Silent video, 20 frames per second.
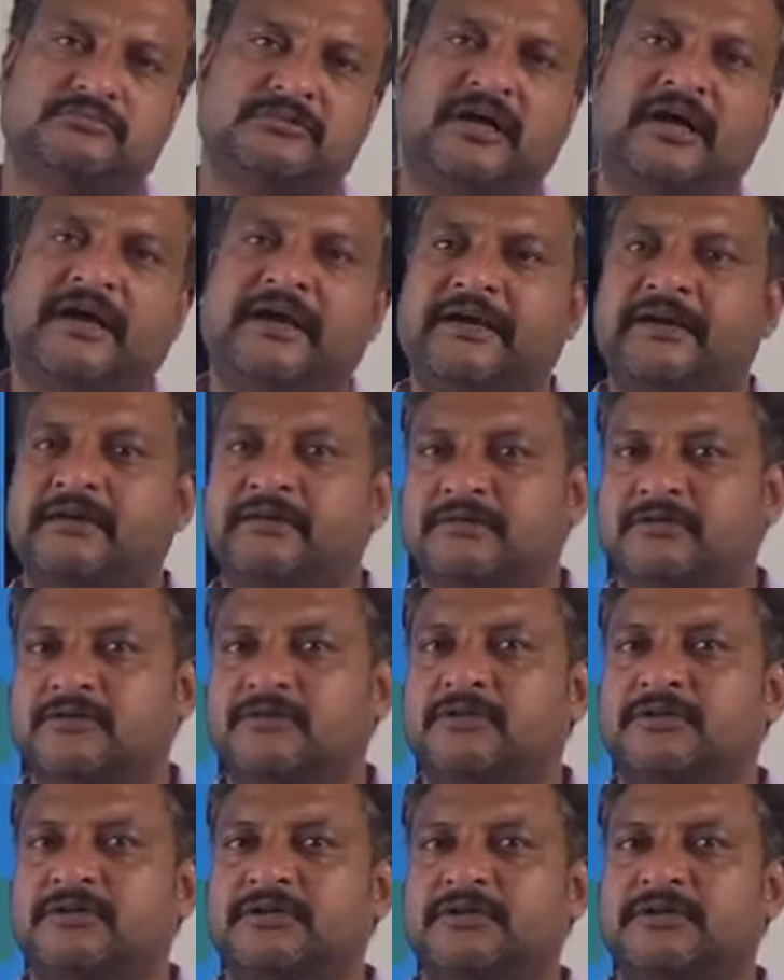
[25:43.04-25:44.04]
higher
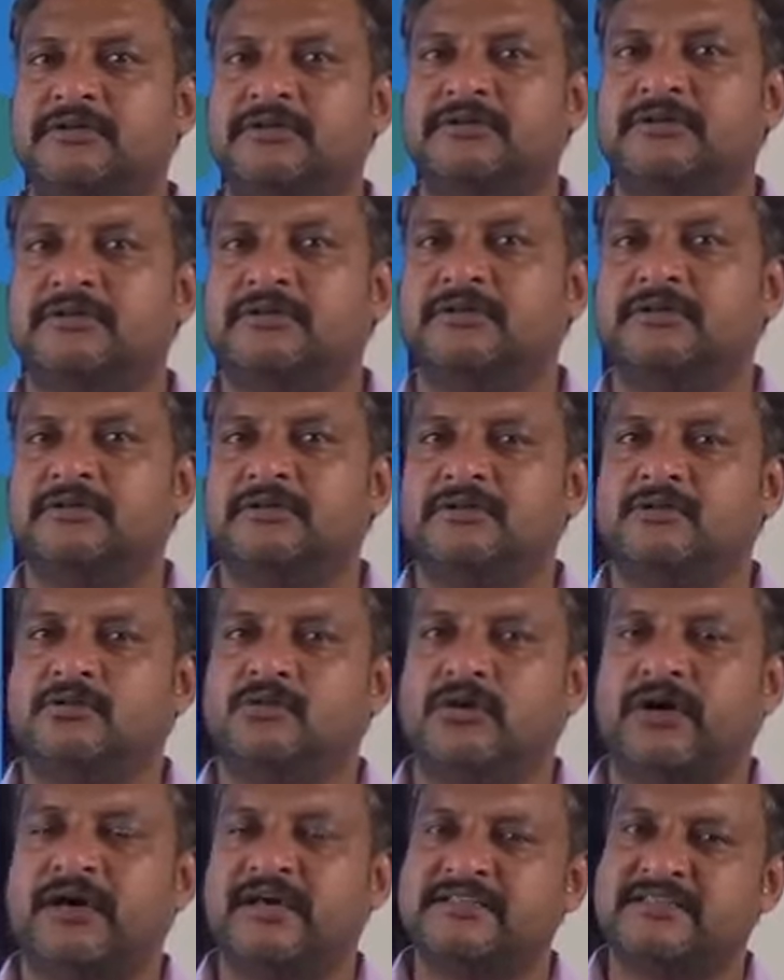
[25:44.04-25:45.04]
or
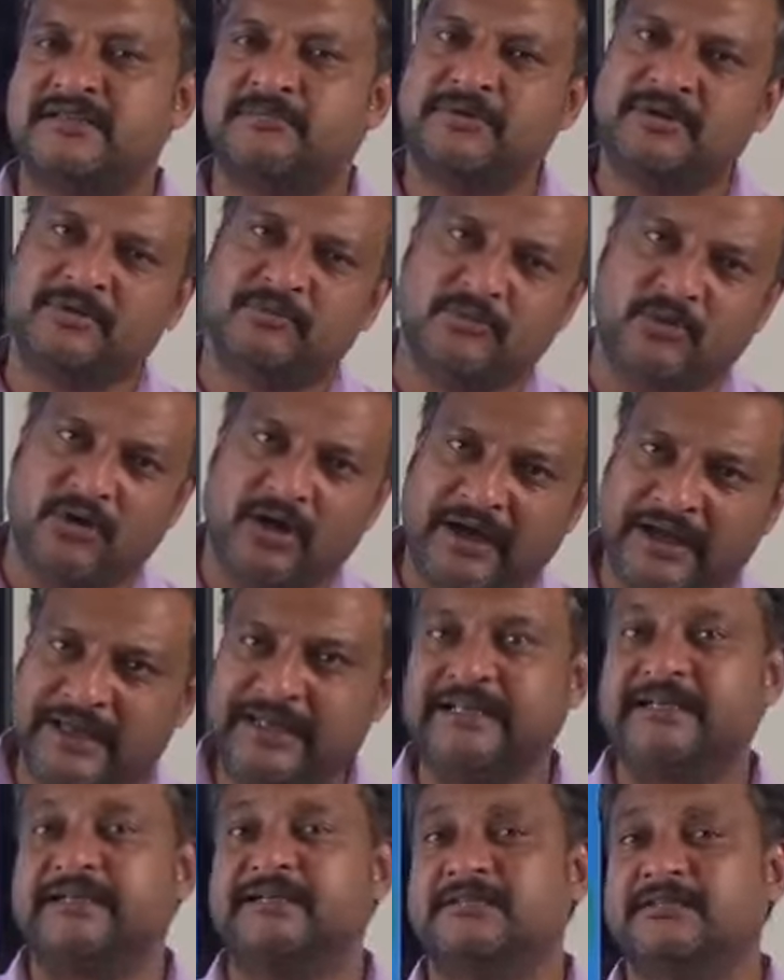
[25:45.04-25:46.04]
who has a bit more
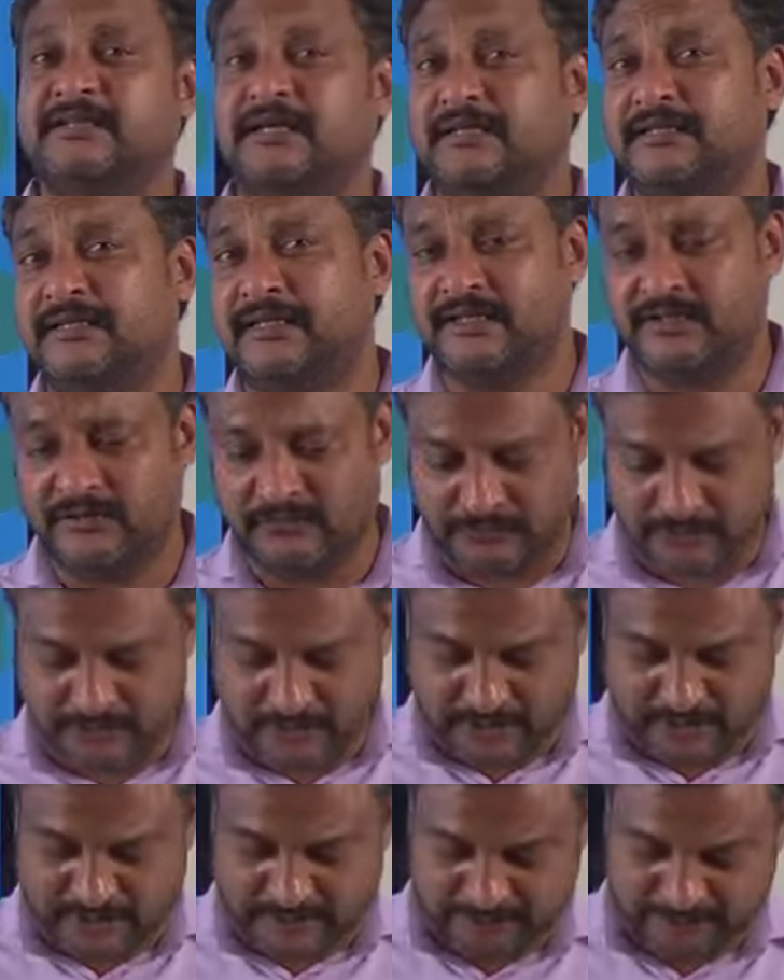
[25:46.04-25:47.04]
height than that of
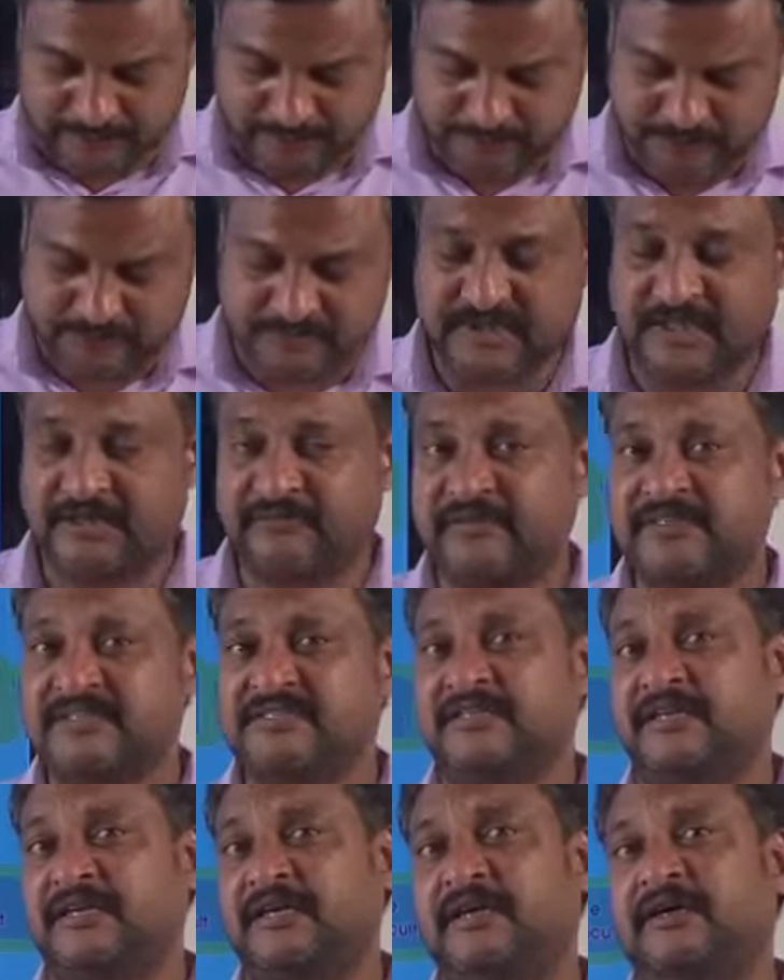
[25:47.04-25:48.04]
Ram, then we
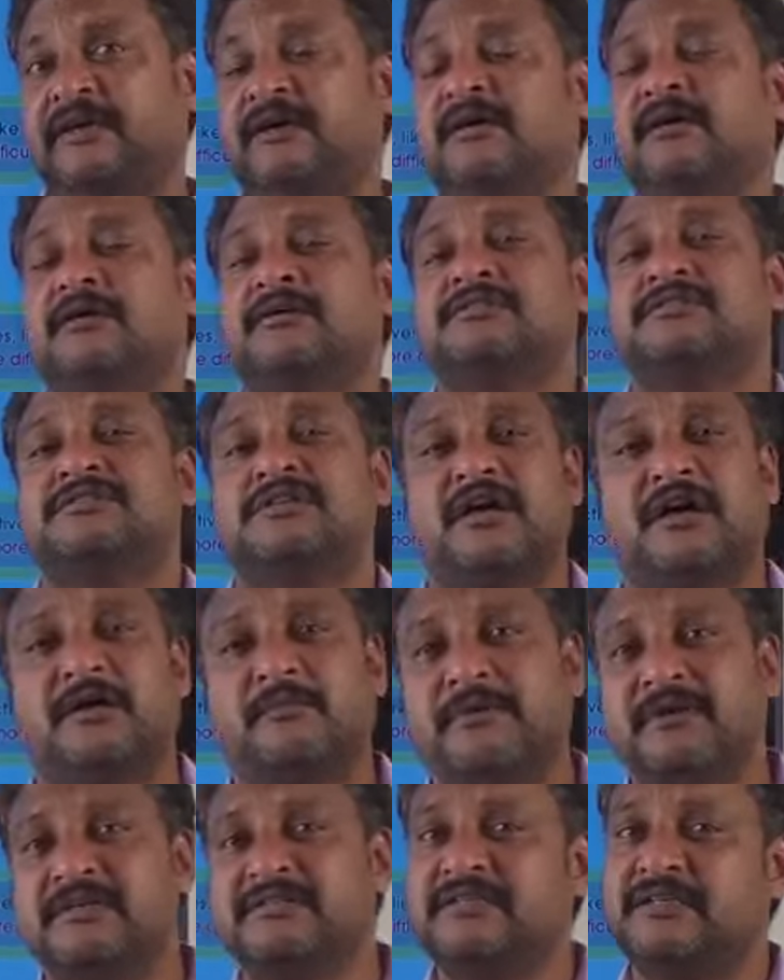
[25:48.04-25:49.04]
say
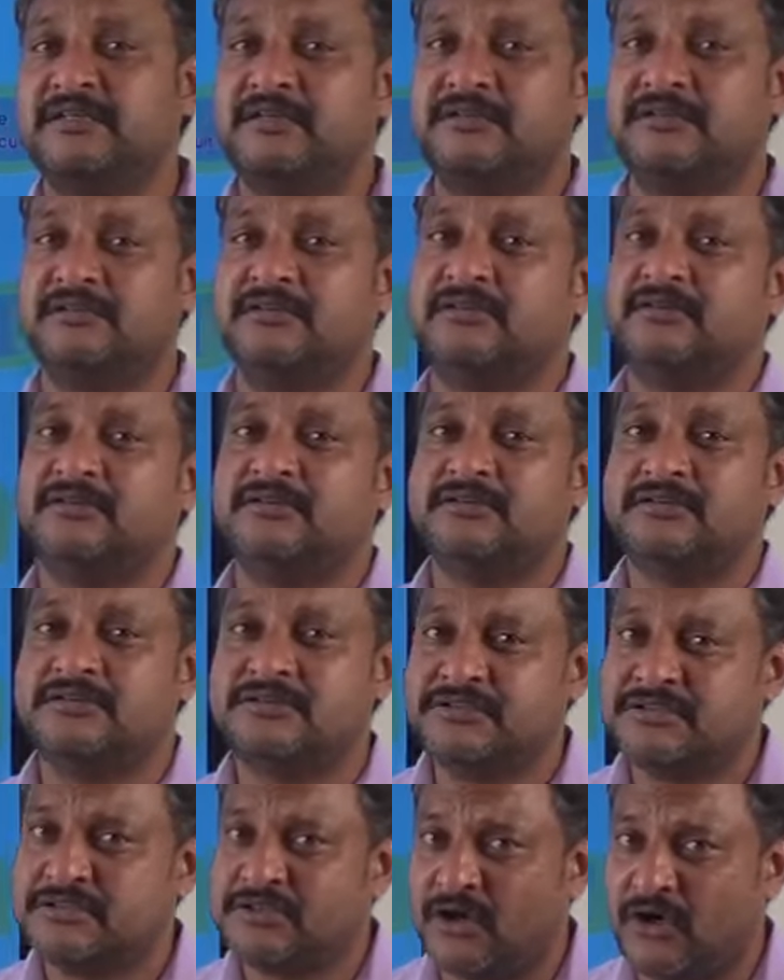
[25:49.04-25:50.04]
Shyam is a
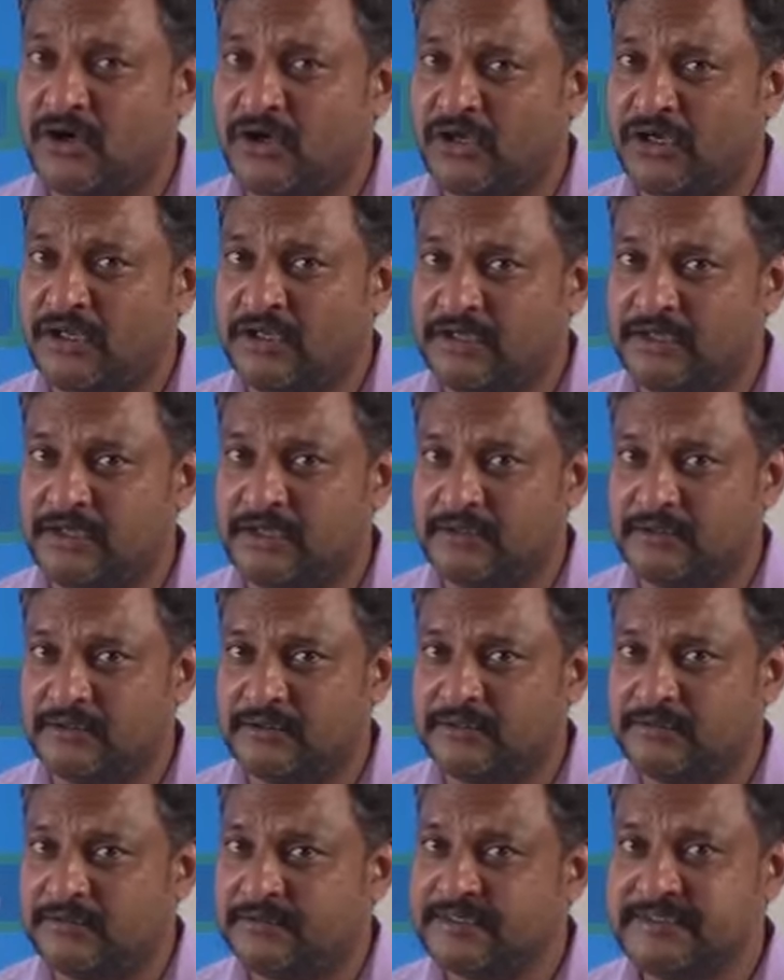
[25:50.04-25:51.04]
taller,
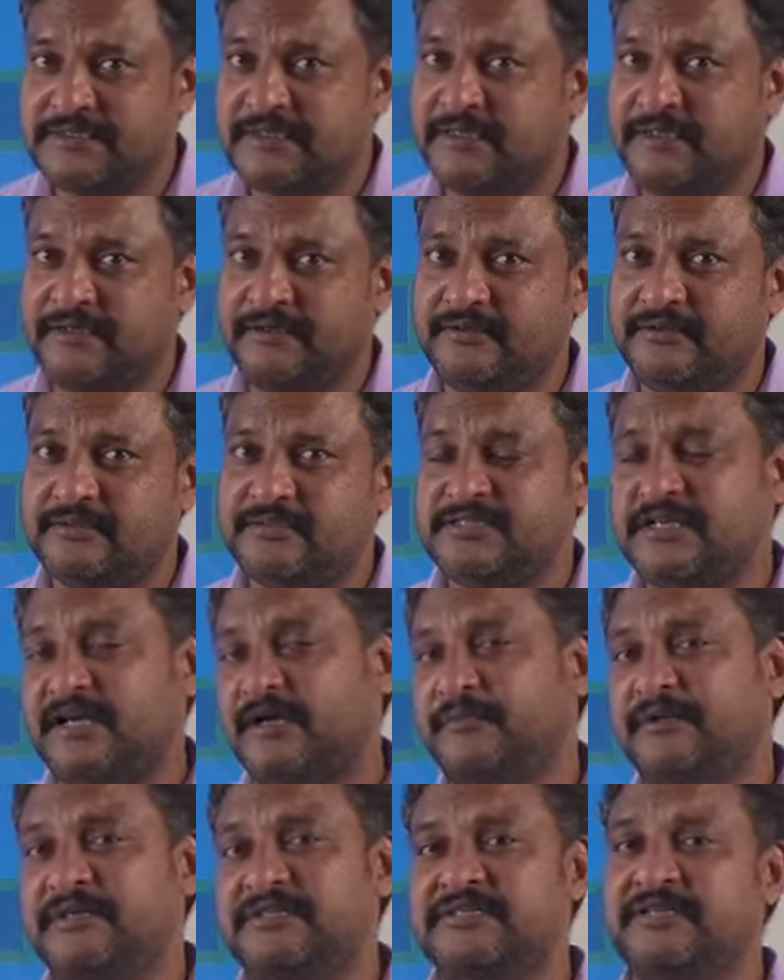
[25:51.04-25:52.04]
isn't it?
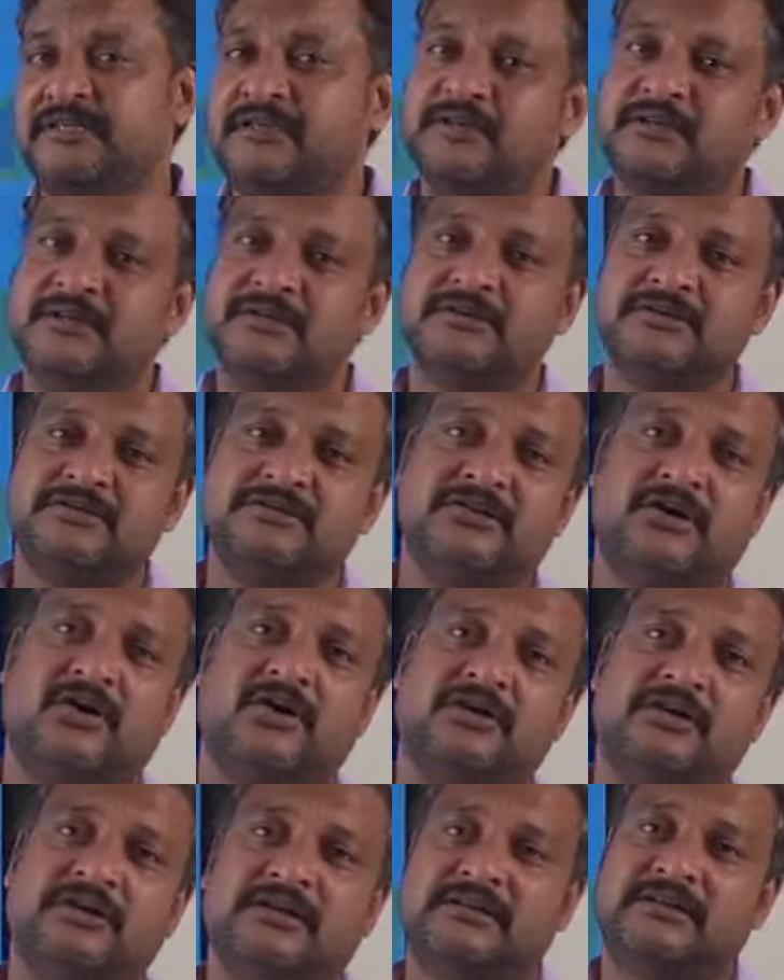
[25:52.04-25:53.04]
Shyam is a
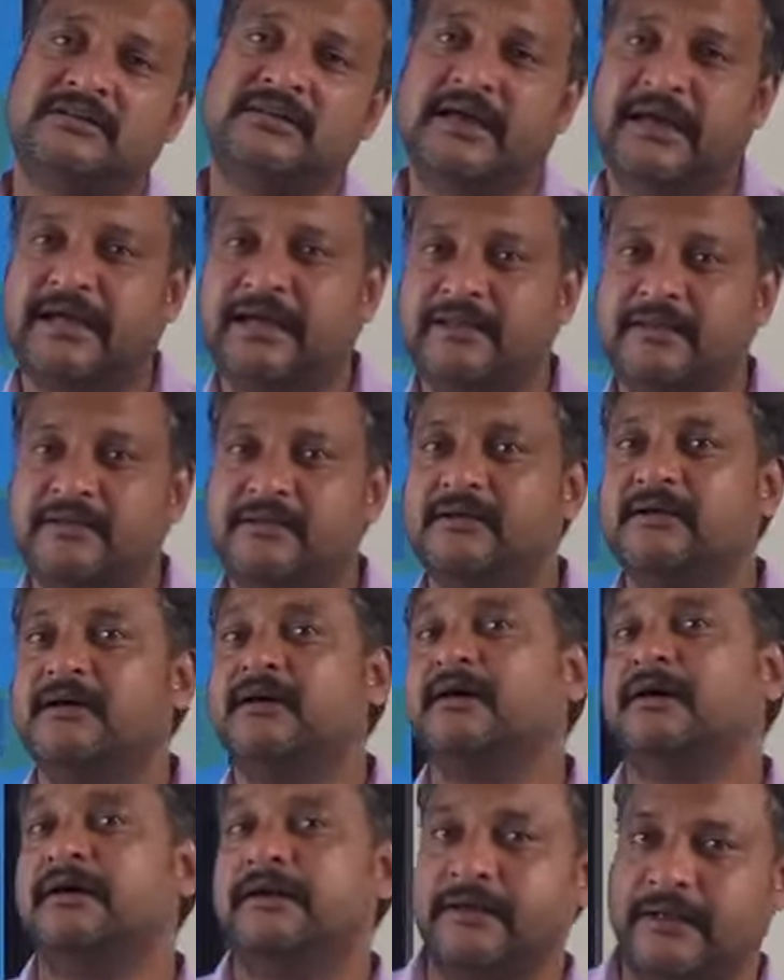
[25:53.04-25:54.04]
taller than
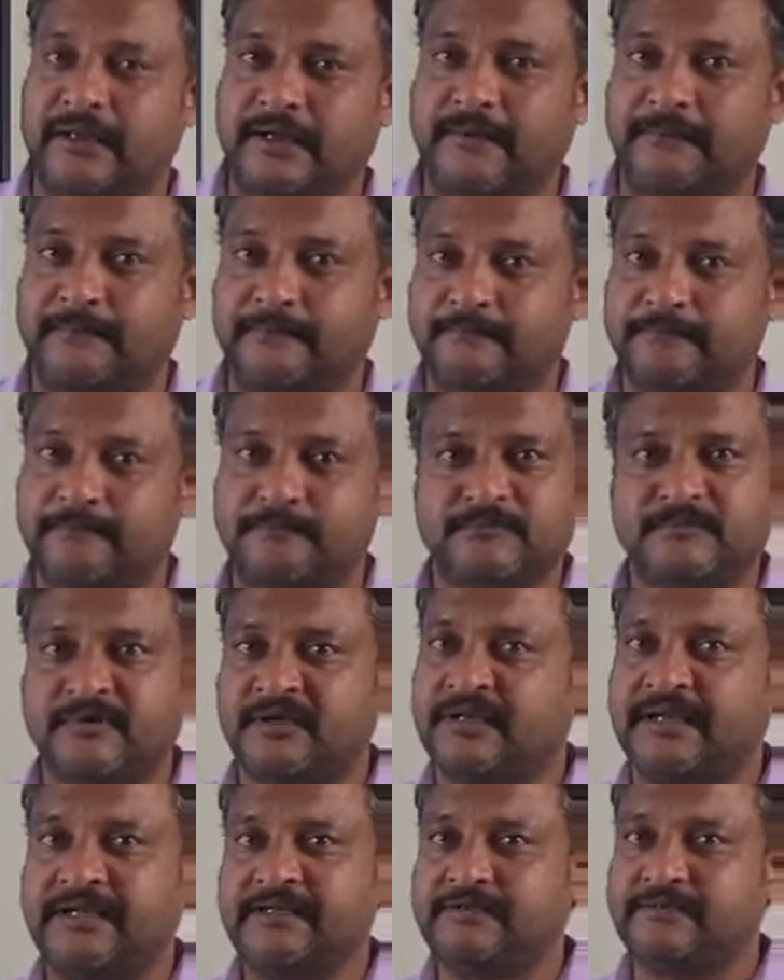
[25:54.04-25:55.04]
Ram,
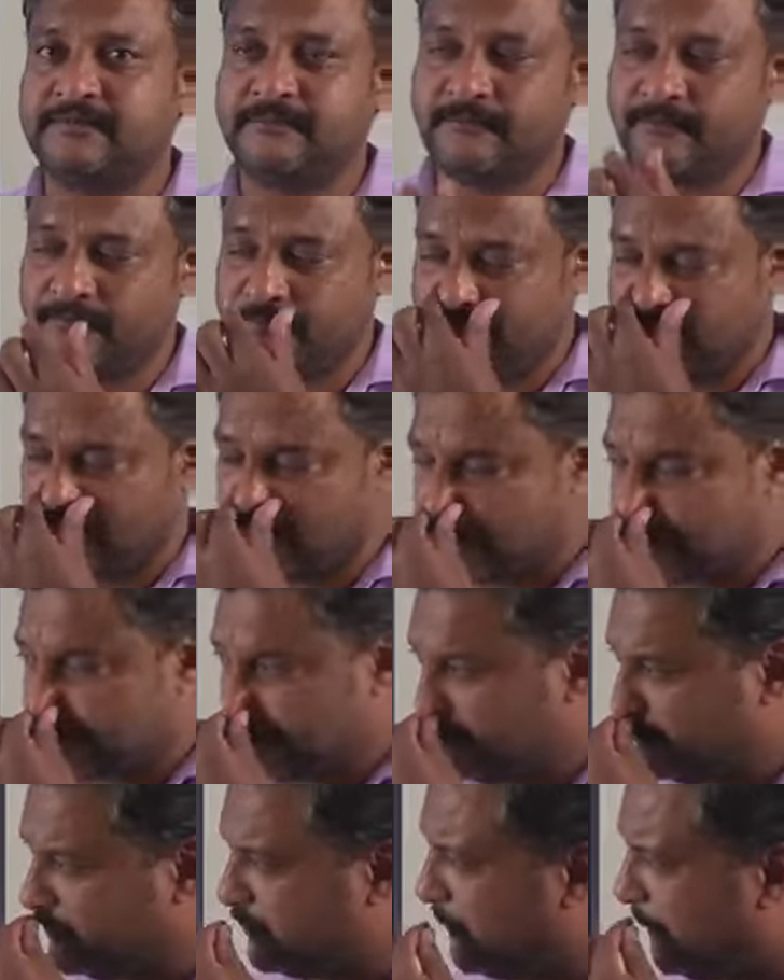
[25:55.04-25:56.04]
right?
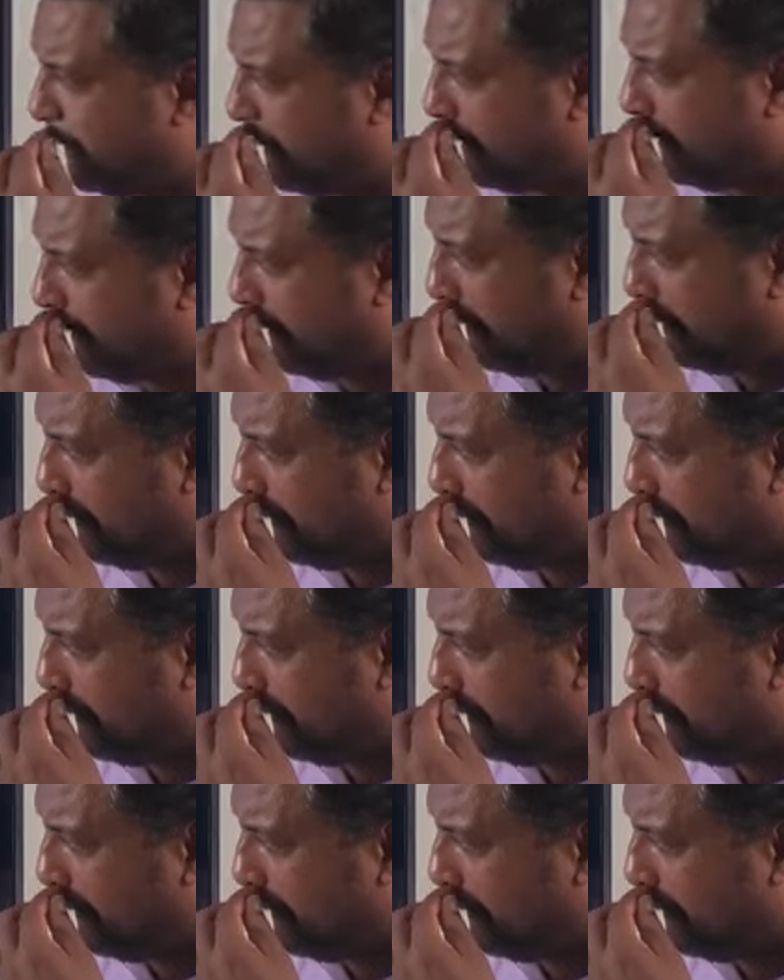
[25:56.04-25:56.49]
So